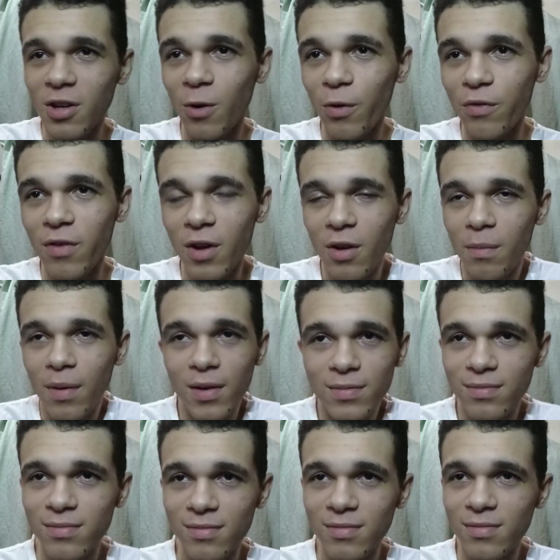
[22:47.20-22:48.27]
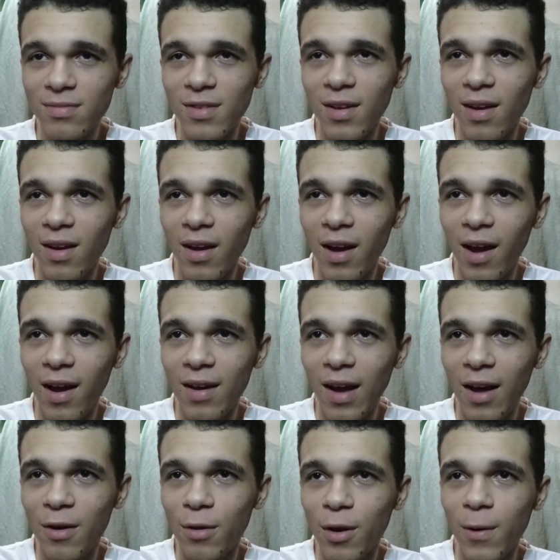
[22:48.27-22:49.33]
the whole video, but yeah, I,
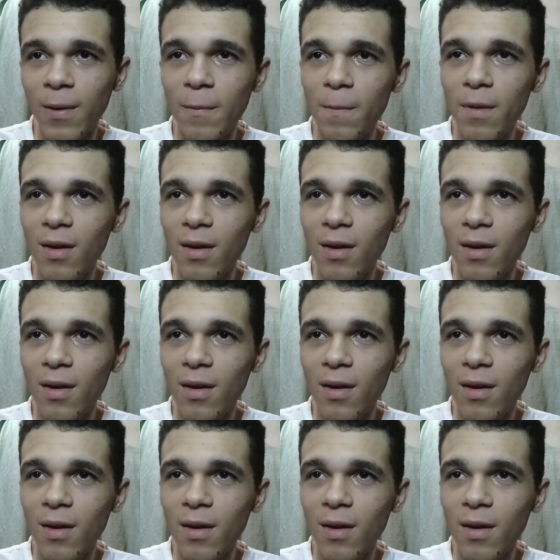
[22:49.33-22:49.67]
I, I don't know.